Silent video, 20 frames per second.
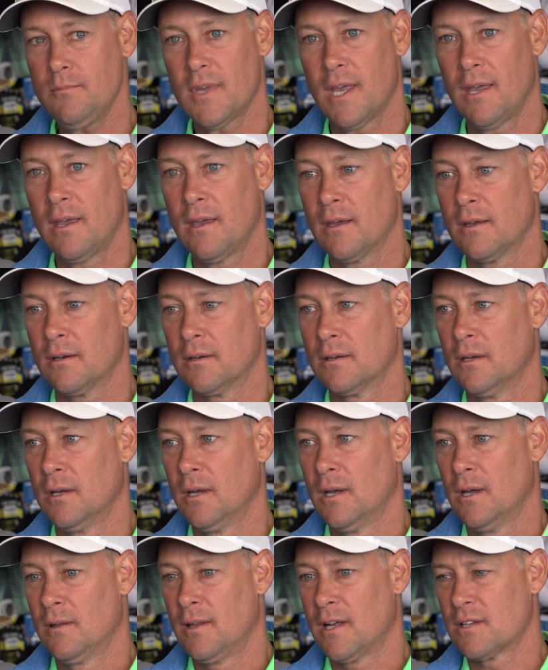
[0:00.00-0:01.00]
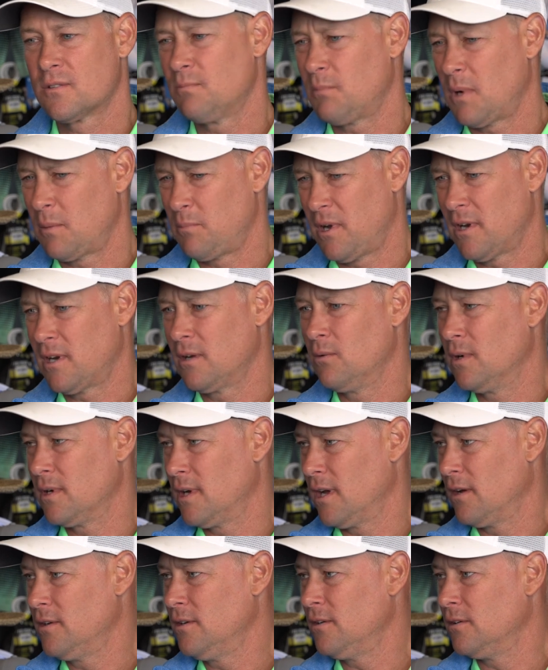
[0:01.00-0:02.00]
And that's my punting went
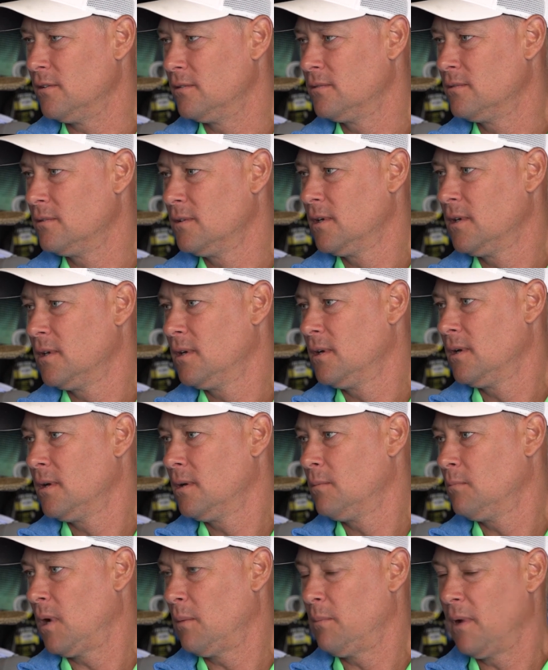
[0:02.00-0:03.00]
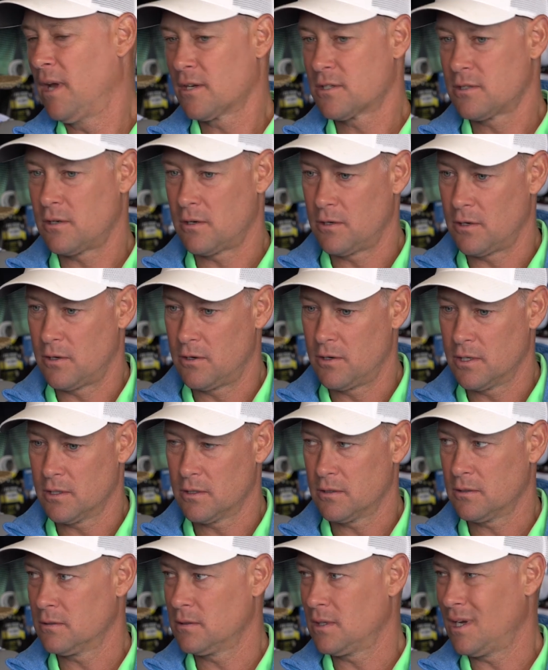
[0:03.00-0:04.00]
downhill. My back started
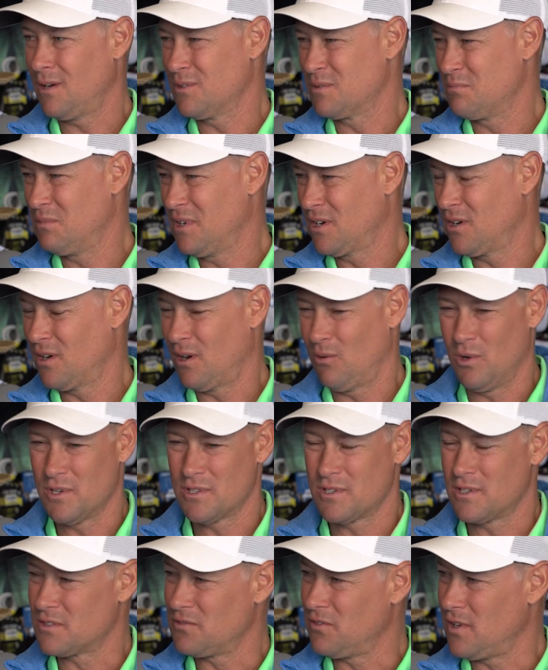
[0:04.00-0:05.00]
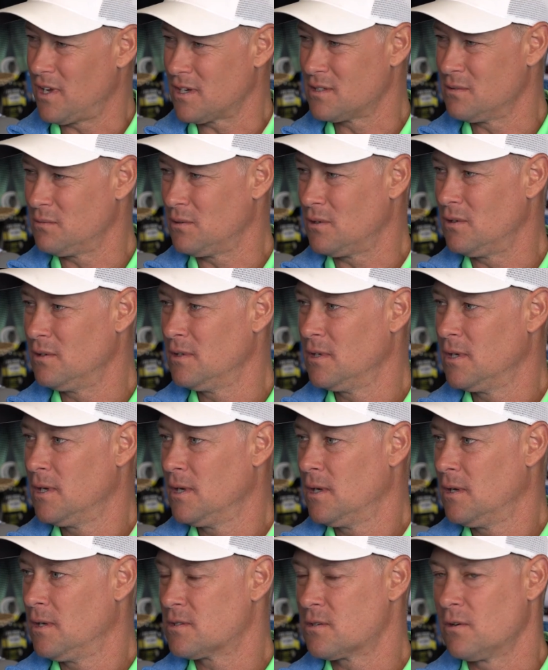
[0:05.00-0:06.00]
hurting. I was bigger, I wasn't as flexible.
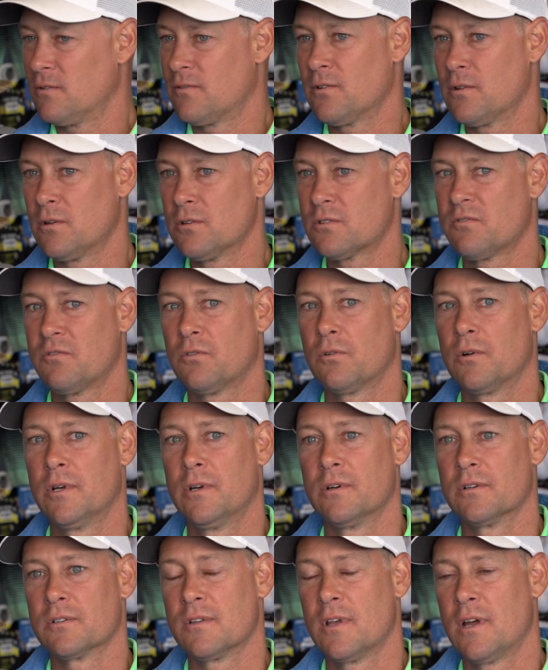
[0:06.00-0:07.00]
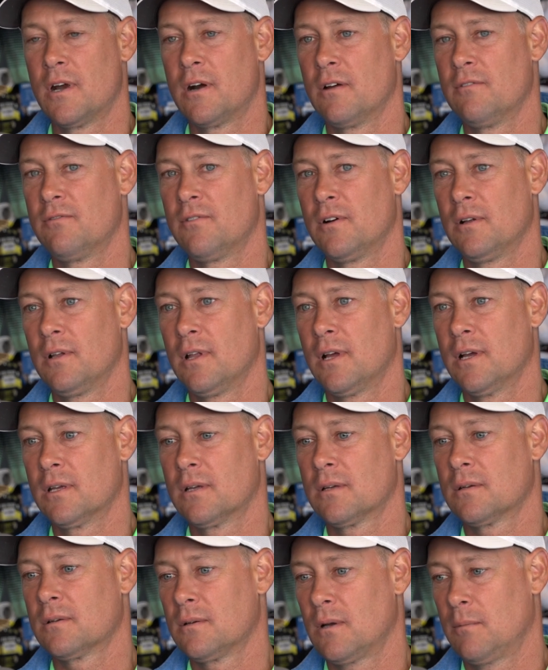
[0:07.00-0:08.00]
So for those four years there, I felt
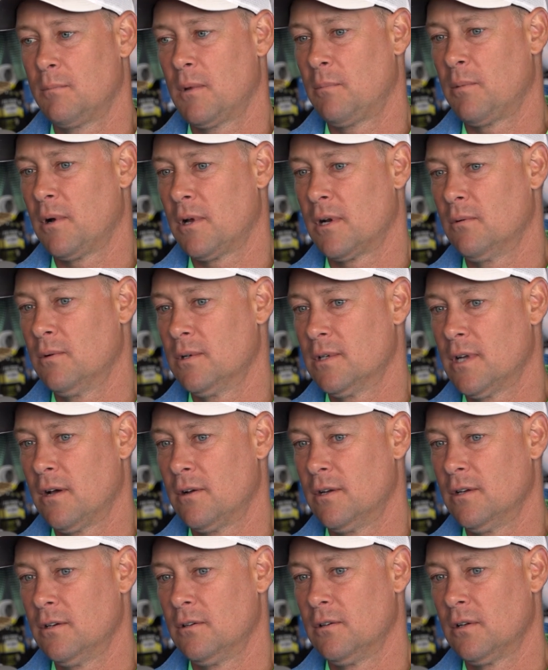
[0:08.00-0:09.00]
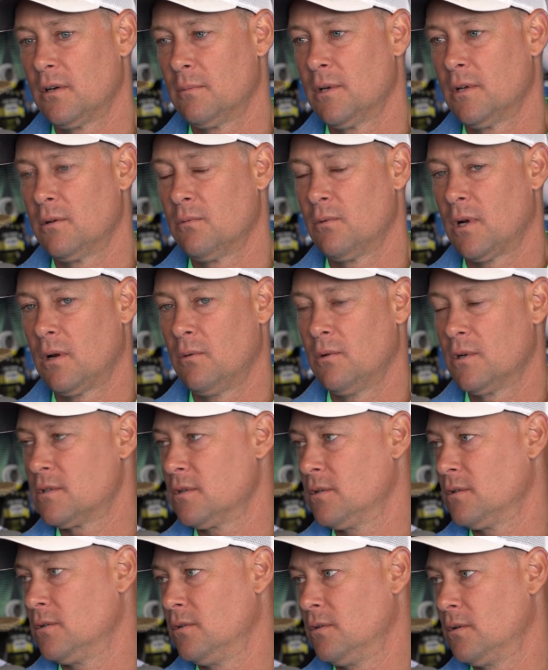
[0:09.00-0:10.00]
like my punting went downhill a little bit. And when I went
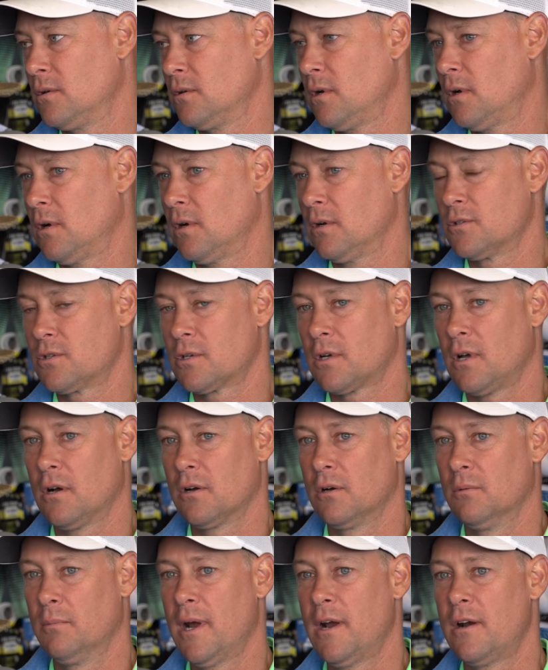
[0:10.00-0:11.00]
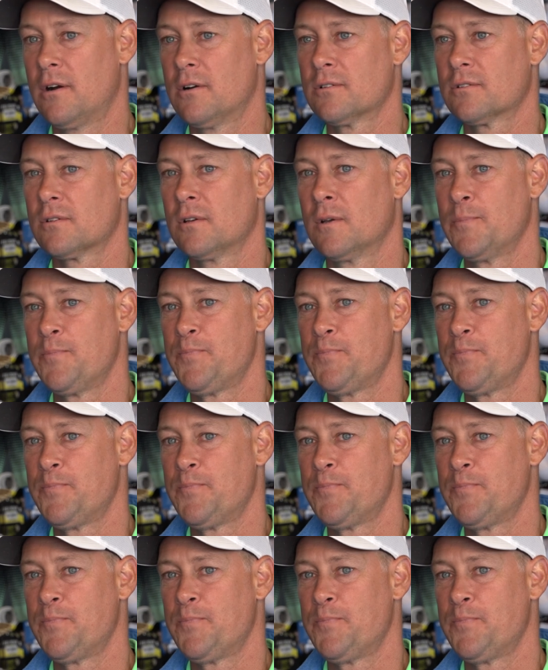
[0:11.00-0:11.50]
to the new, uh, Chicago Bears,